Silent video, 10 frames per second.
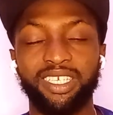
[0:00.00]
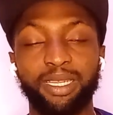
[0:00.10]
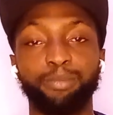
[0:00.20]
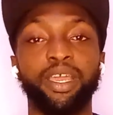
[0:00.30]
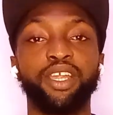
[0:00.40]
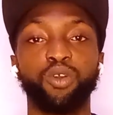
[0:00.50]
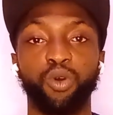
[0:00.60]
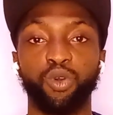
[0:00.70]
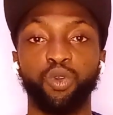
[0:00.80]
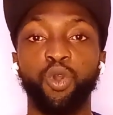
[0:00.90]
depend
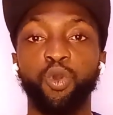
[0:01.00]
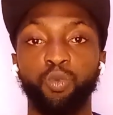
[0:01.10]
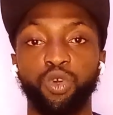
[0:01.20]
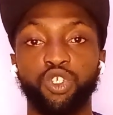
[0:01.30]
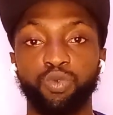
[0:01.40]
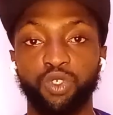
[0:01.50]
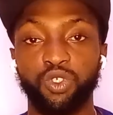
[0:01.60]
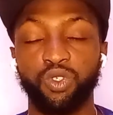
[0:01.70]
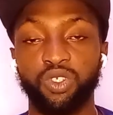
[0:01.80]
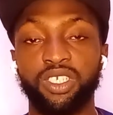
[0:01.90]
on what you want to
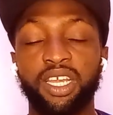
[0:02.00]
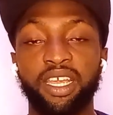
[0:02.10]
use.